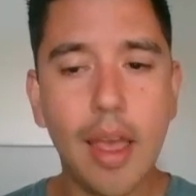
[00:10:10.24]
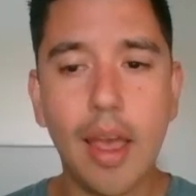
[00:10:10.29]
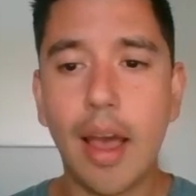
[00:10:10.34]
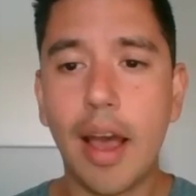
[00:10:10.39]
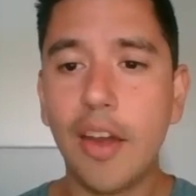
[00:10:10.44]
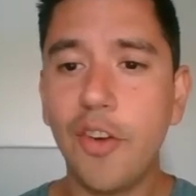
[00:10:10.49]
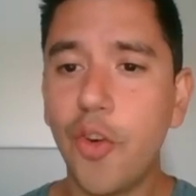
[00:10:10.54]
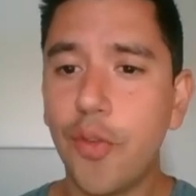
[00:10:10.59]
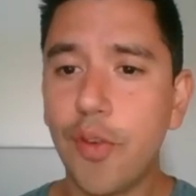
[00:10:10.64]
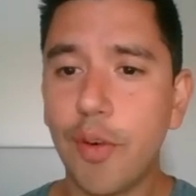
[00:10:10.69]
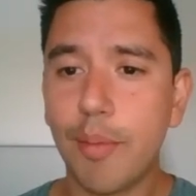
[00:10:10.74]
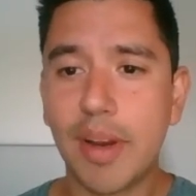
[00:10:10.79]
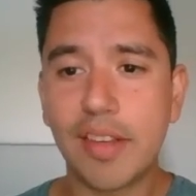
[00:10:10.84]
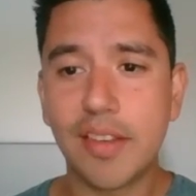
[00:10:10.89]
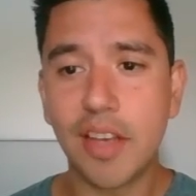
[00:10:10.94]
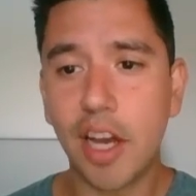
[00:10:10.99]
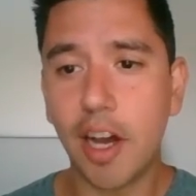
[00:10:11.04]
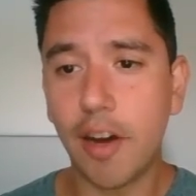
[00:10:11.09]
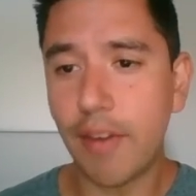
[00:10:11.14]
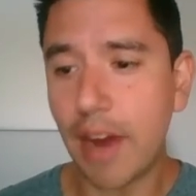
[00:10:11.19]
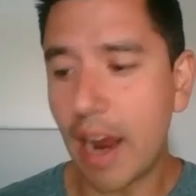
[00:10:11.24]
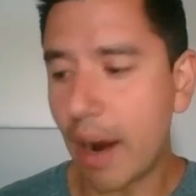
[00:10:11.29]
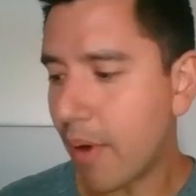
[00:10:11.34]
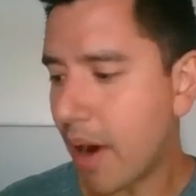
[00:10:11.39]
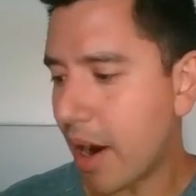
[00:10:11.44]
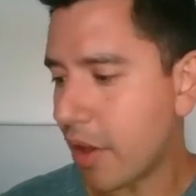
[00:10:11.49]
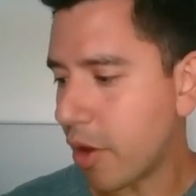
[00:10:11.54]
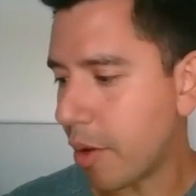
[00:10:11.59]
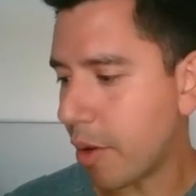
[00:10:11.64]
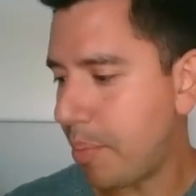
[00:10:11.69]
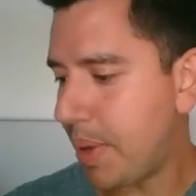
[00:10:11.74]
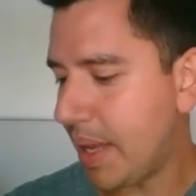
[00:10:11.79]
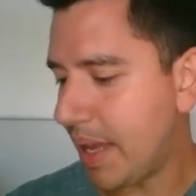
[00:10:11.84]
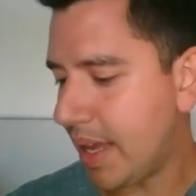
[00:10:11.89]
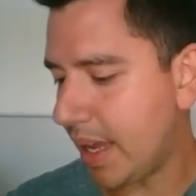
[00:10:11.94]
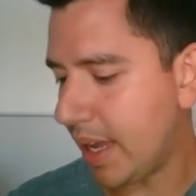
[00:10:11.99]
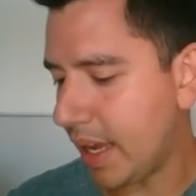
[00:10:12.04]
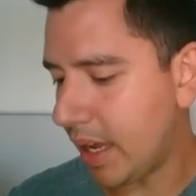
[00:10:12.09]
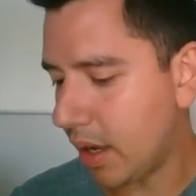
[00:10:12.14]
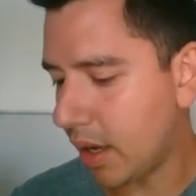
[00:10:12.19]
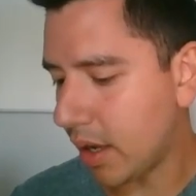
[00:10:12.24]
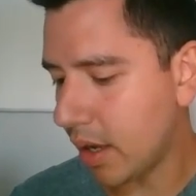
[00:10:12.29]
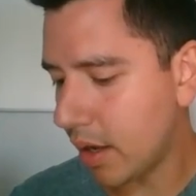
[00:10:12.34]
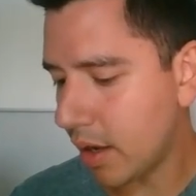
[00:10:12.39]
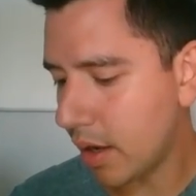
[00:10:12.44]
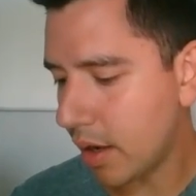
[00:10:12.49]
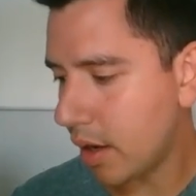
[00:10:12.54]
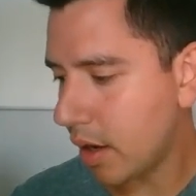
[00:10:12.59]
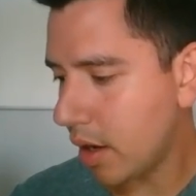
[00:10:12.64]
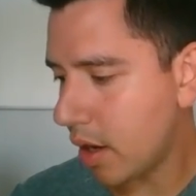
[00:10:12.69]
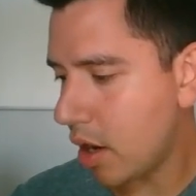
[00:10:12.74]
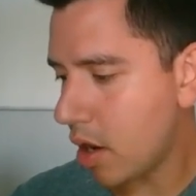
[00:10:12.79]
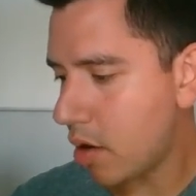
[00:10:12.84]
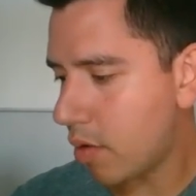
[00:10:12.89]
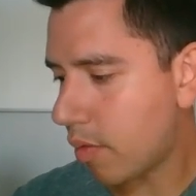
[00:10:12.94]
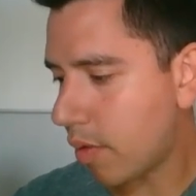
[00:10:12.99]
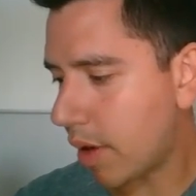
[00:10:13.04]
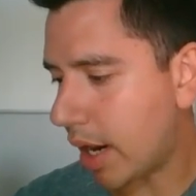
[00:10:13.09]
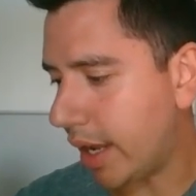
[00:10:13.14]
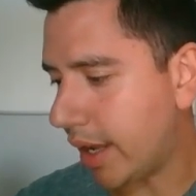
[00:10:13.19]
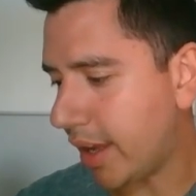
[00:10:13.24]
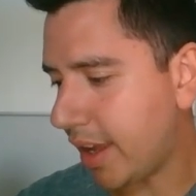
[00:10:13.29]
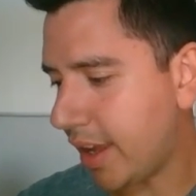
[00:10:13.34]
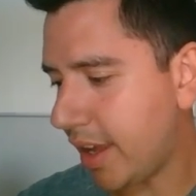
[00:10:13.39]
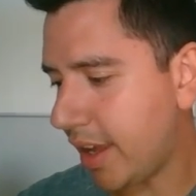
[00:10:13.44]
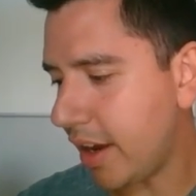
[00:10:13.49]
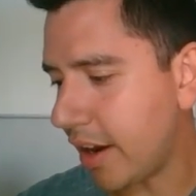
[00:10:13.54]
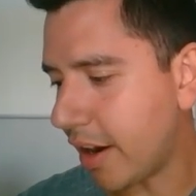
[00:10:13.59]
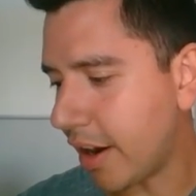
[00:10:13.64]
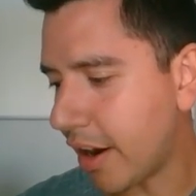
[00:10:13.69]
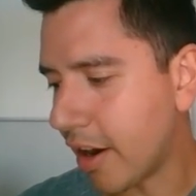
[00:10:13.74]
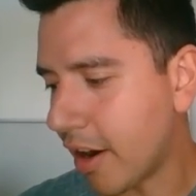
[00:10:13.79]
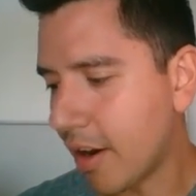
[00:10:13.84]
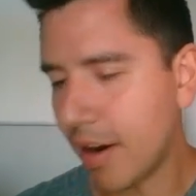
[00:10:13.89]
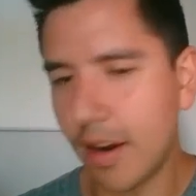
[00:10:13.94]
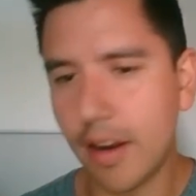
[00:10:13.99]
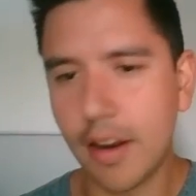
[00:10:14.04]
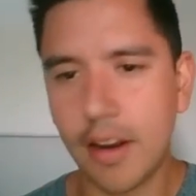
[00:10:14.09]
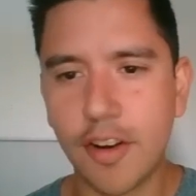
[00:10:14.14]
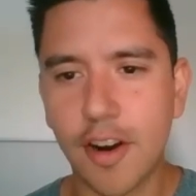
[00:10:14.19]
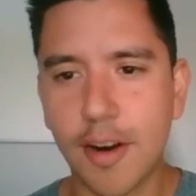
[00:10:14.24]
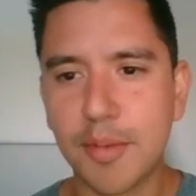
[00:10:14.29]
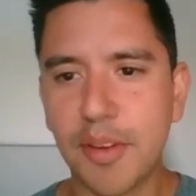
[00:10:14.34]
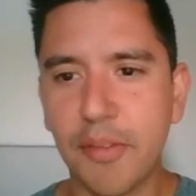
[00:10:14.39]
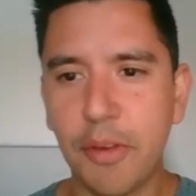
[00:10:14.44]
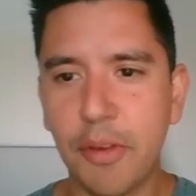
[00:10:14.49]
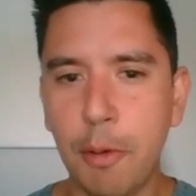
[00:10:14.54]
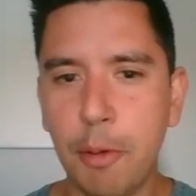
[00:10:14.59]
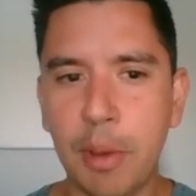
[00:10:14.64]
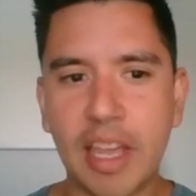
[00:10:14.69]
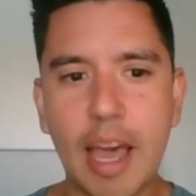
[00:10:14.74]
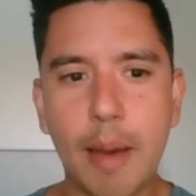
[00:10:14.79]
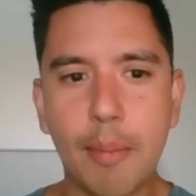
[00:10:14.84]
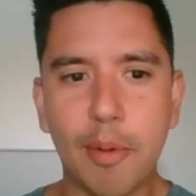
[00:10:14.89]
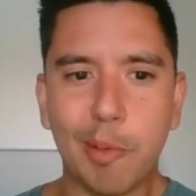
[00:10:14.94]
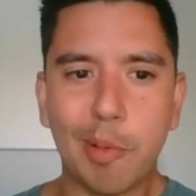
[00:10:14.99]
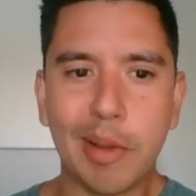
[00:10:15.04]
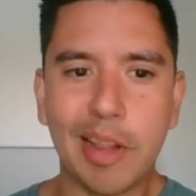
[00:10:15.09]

I'd rather be right here in terms of human capital.